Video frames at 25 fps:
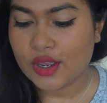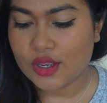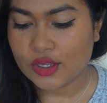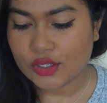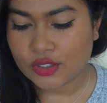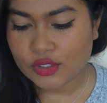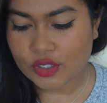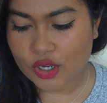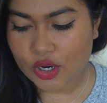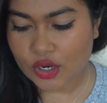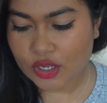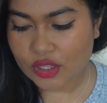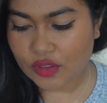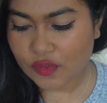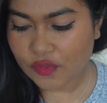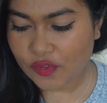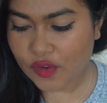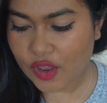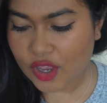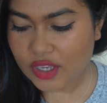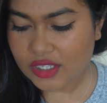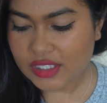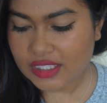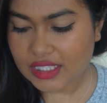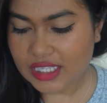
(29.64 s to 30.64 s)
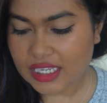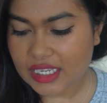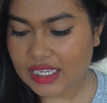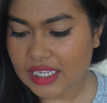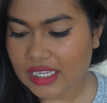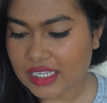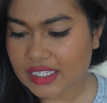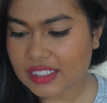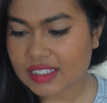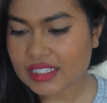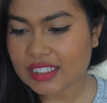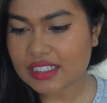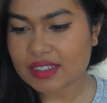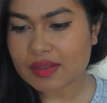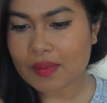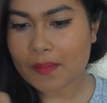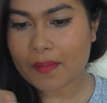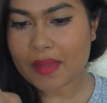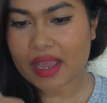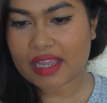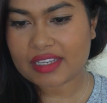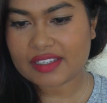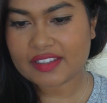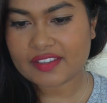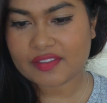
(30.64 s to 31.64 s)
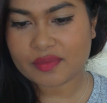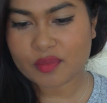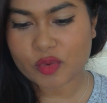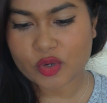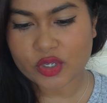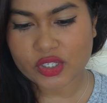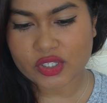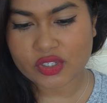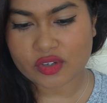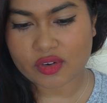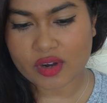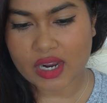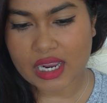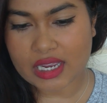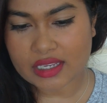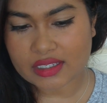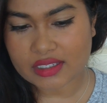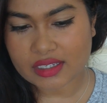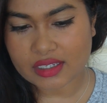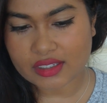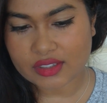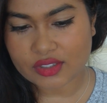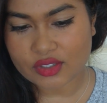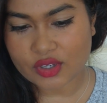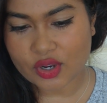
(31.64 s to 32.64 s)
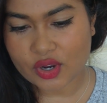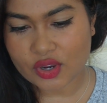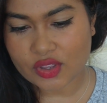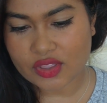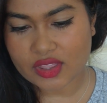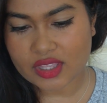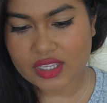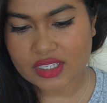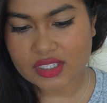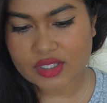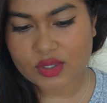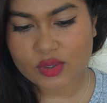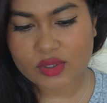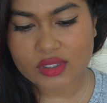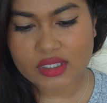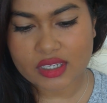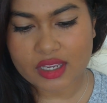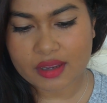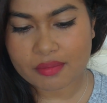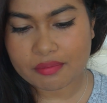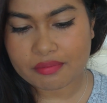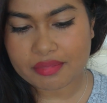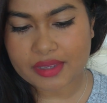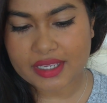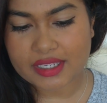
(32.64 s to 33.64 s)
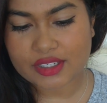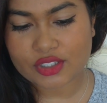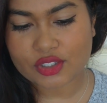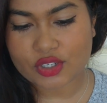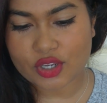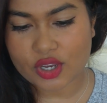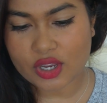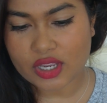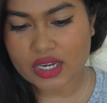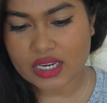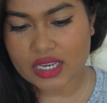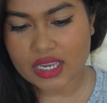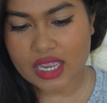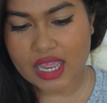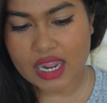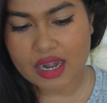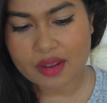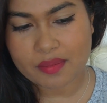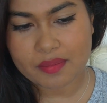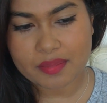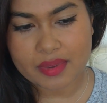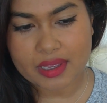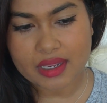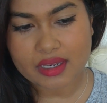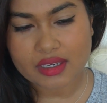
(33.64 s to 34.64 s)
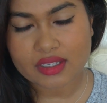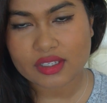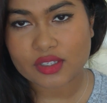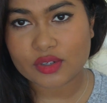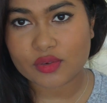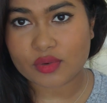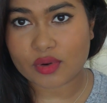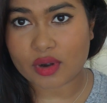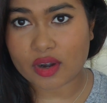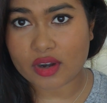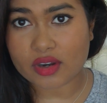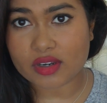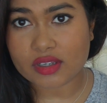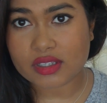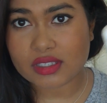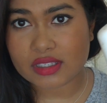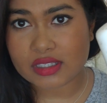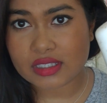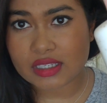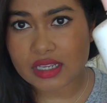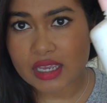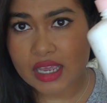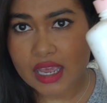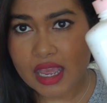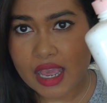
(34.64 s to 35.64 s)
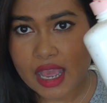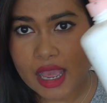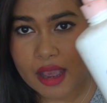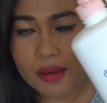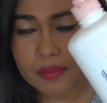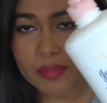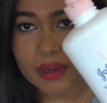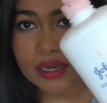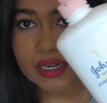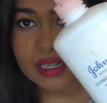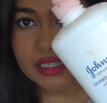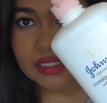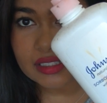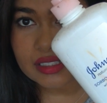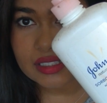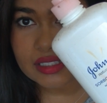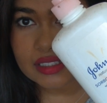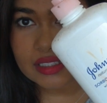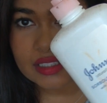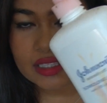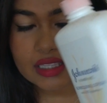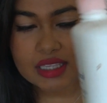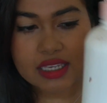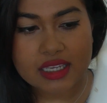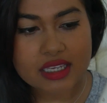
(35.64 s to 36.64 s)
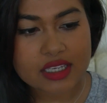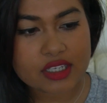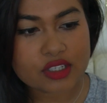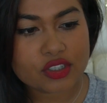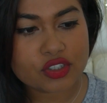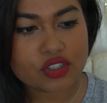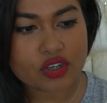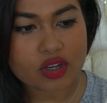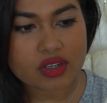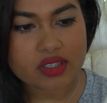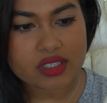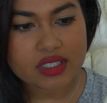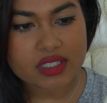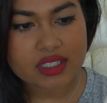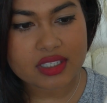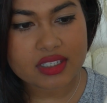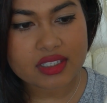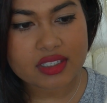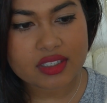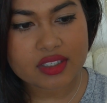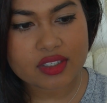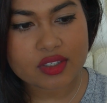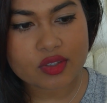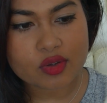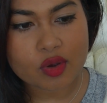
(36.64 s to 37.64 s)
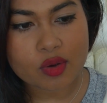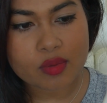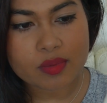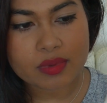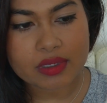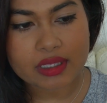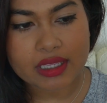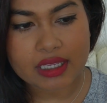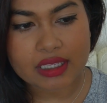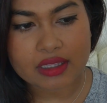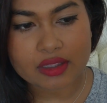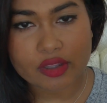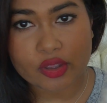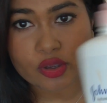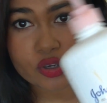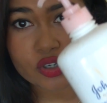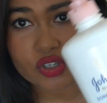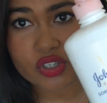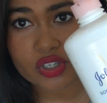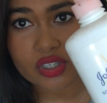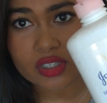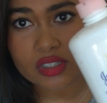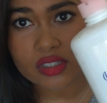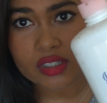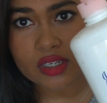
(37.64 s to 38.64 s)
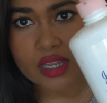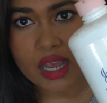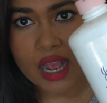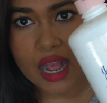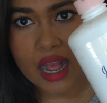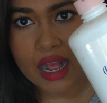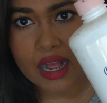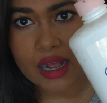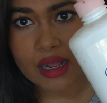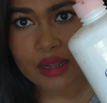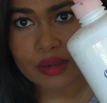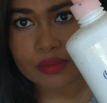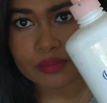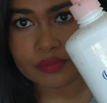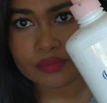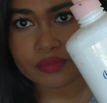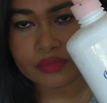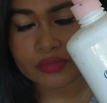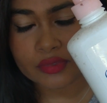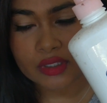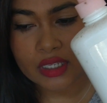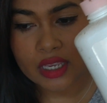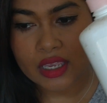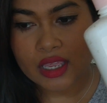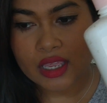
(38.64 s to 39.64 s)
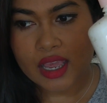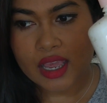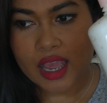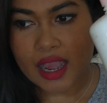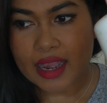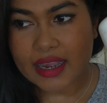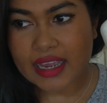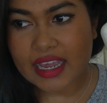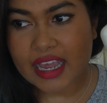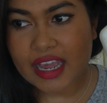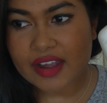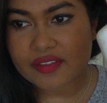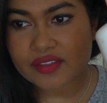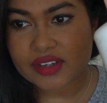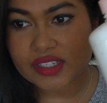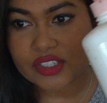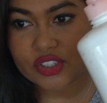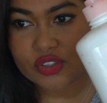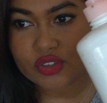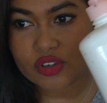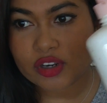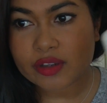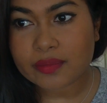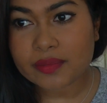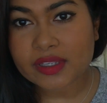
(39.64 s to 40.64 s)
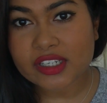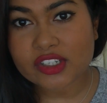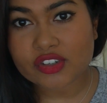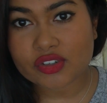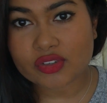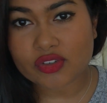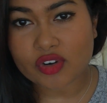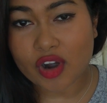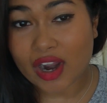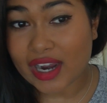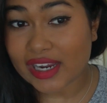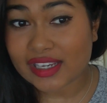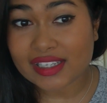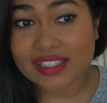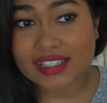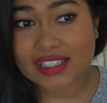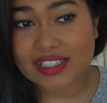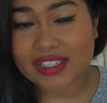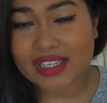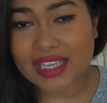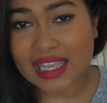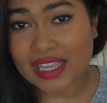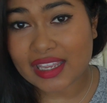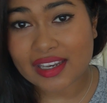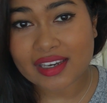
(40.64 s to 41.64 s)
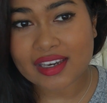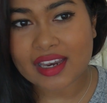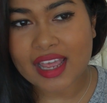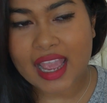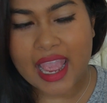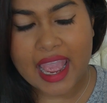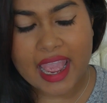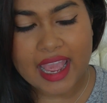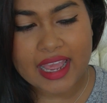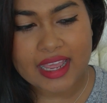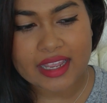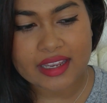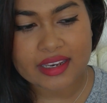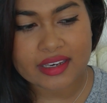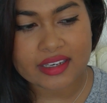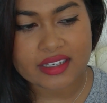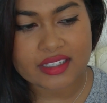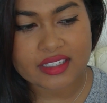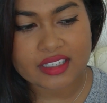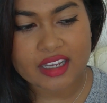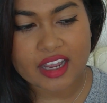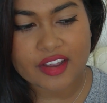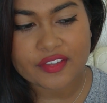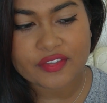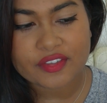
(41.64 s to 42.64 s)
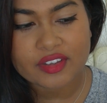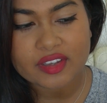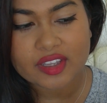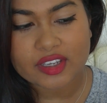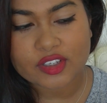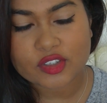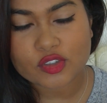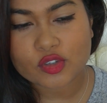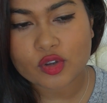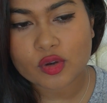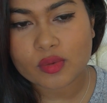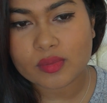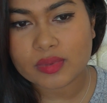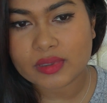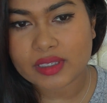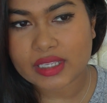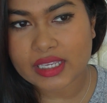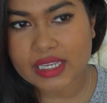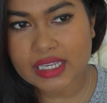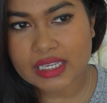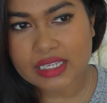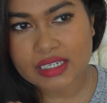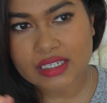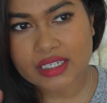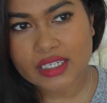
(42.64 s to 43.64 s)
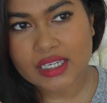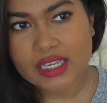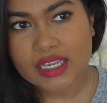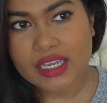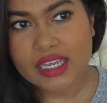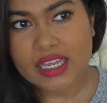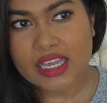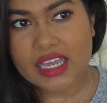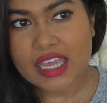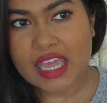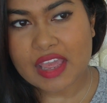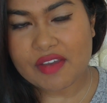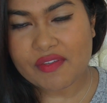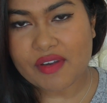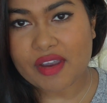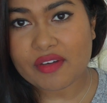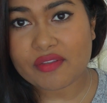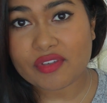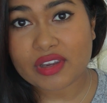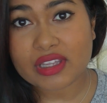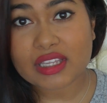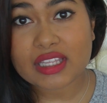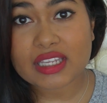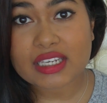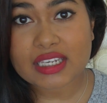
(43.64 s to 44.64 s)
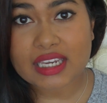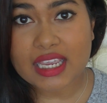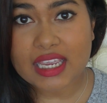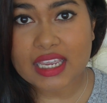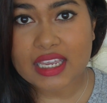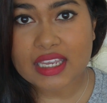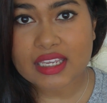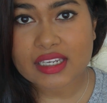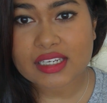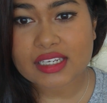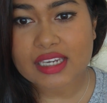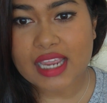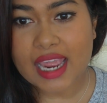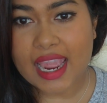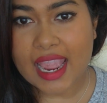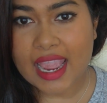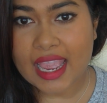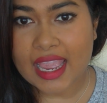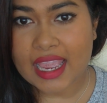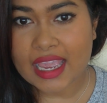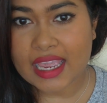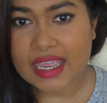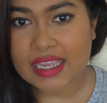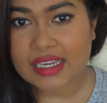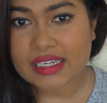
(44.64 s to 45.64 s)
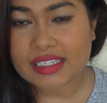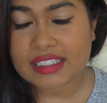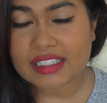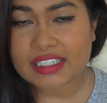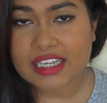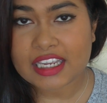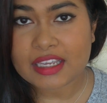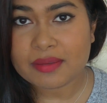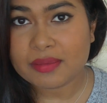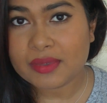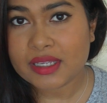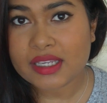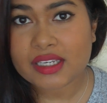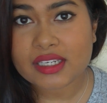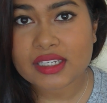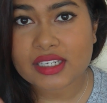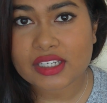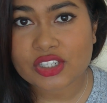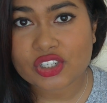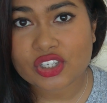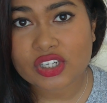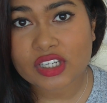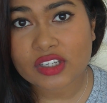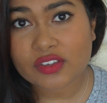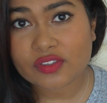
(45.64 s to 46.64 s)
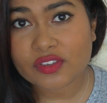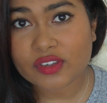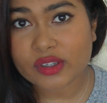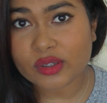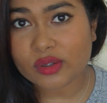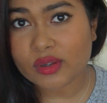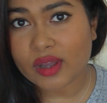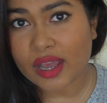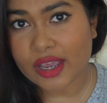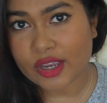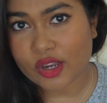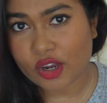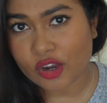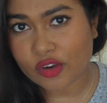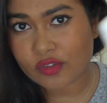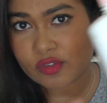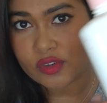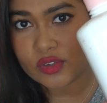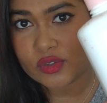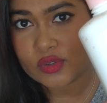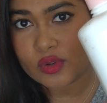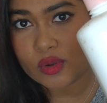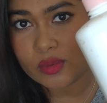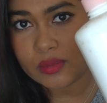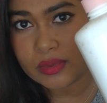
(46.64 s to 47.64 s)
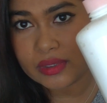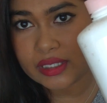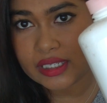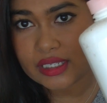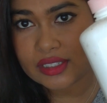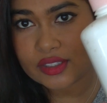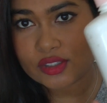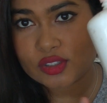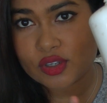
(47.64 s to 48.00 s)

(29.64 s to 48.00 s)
So the first thing is this massive moisturizer. So this looks a bit dirty and a bit gross, but it's the Johnson Sorbeline lotion. I have extremely dry skin, and I feel like Sorbeline, if I really need a deep conditioning feel, I go for Sorbeline.